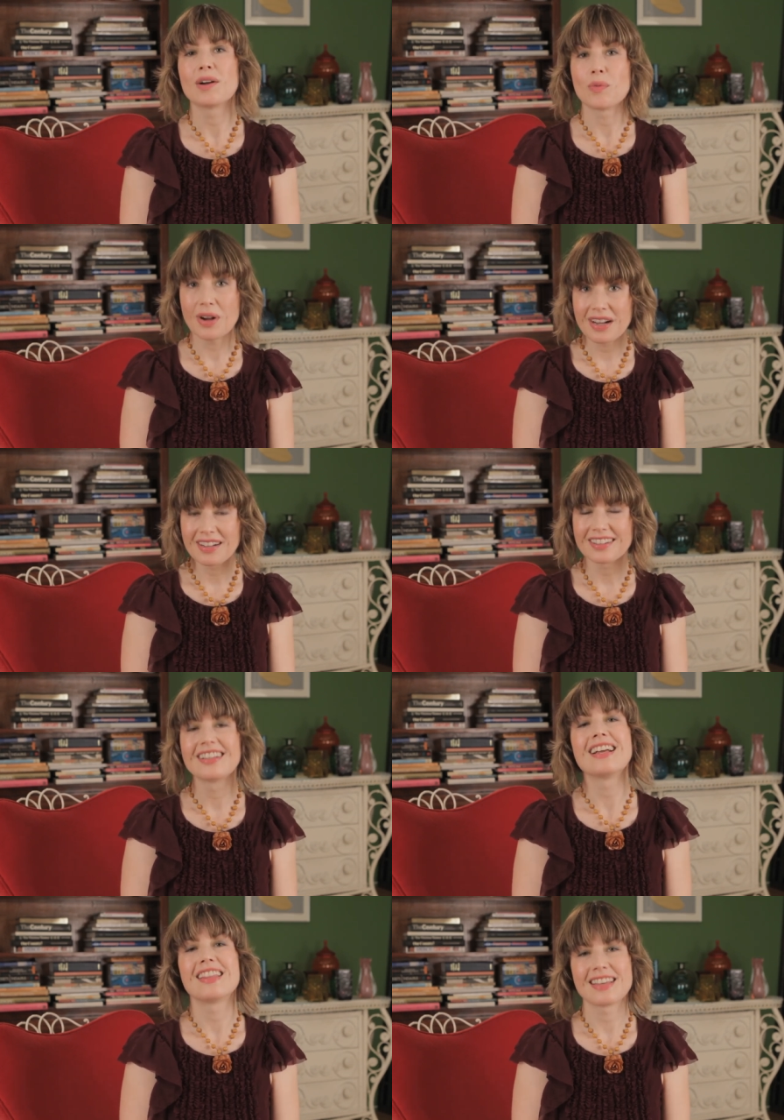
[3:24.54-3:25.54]
well,
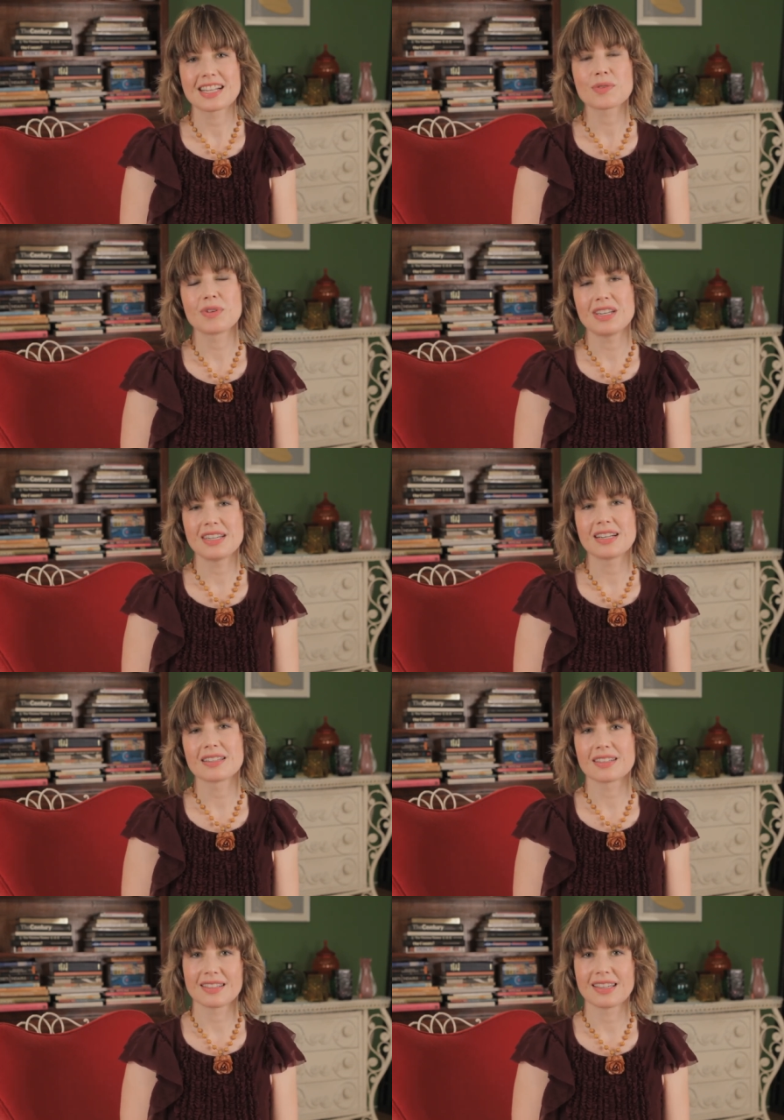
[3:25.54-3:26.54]
that's when you need a
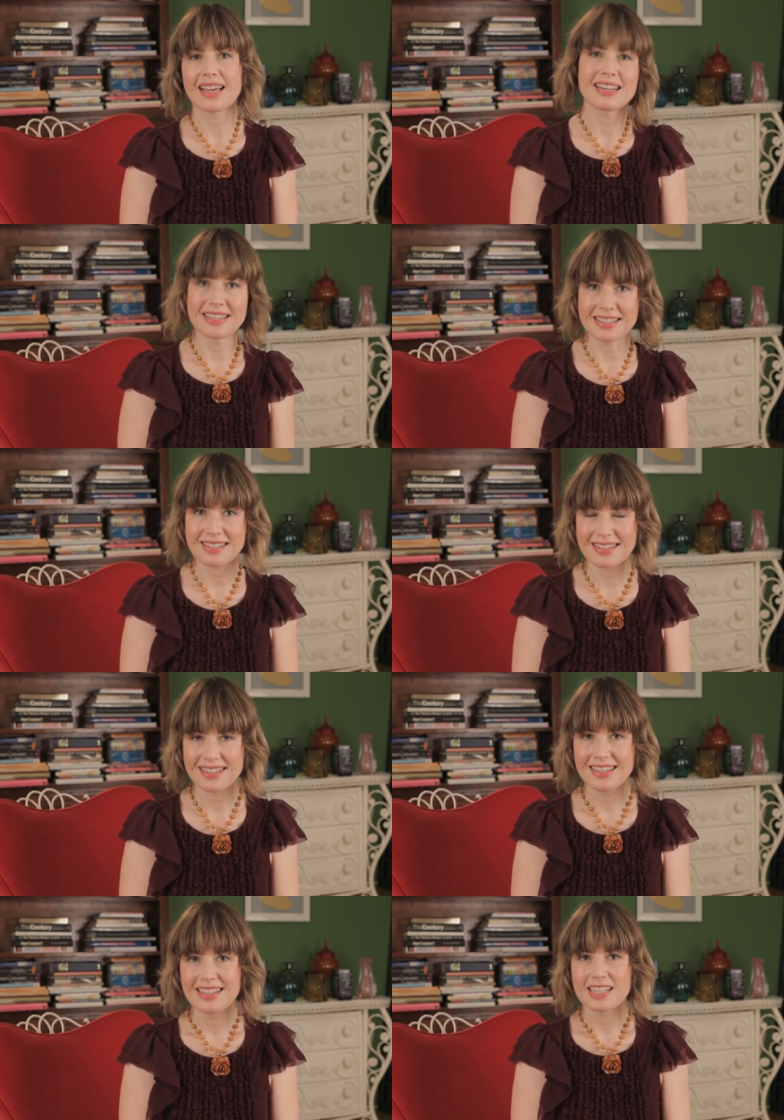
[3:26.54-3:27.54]
little lightness
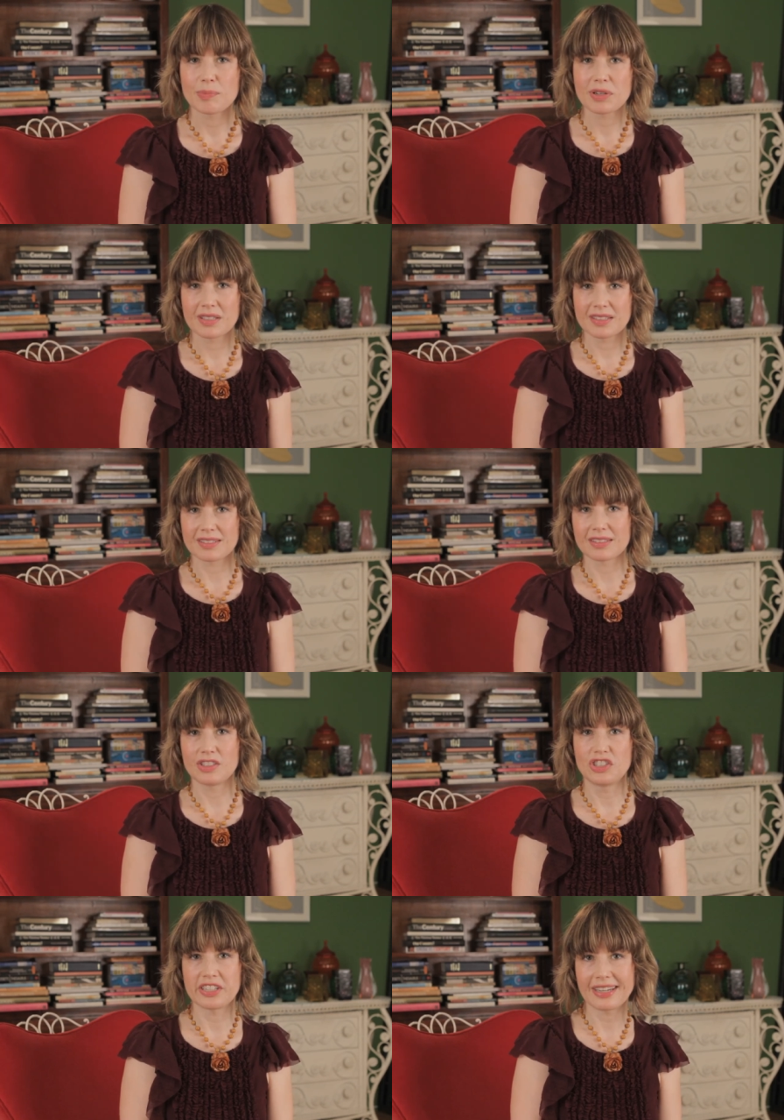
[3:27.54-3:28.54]
to put a little
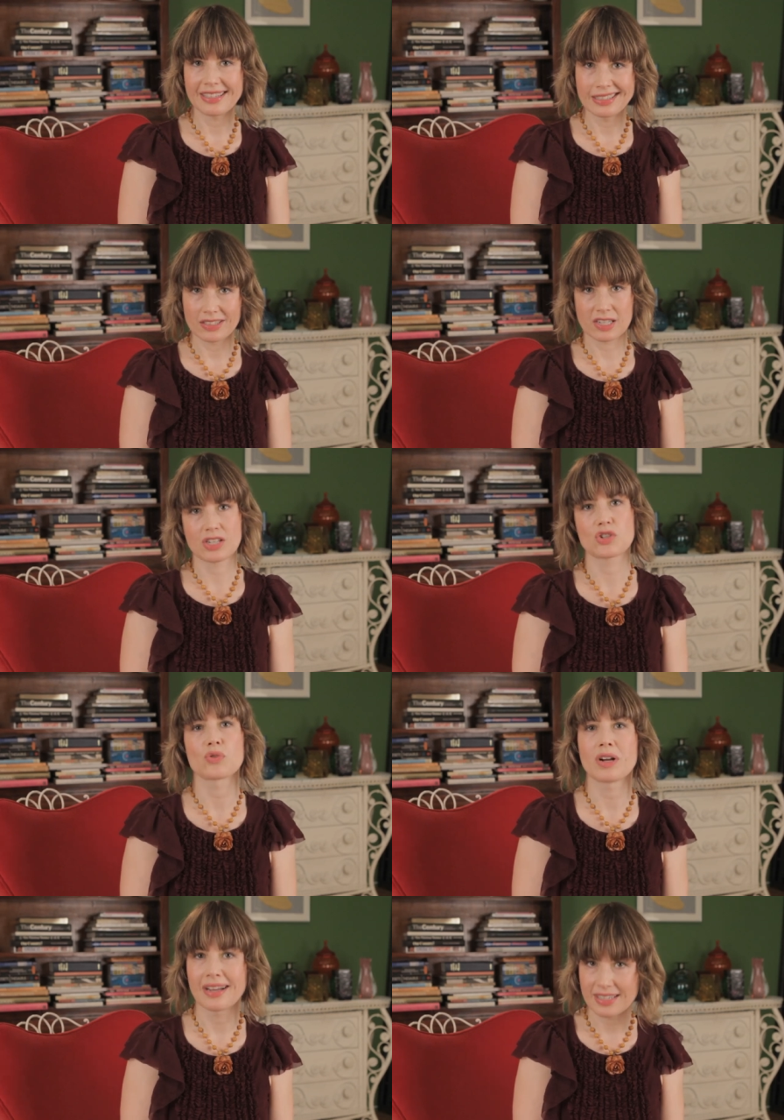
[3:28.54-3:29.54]
jut in your
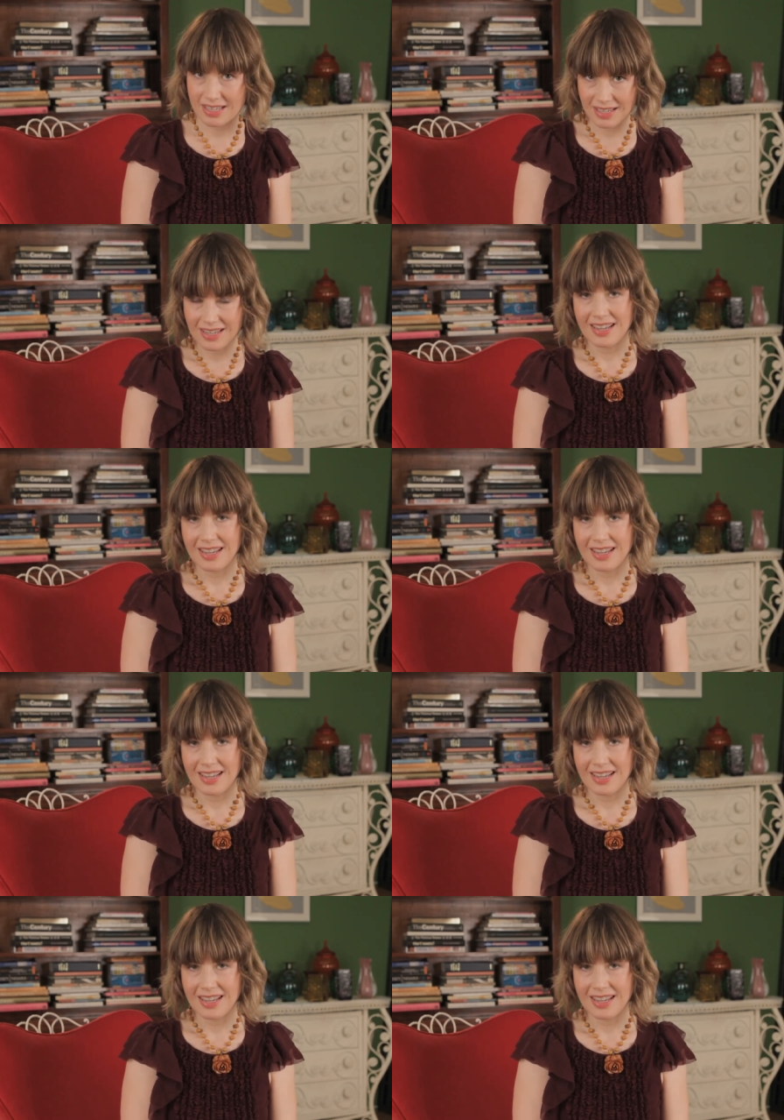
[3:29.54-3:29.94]
strut.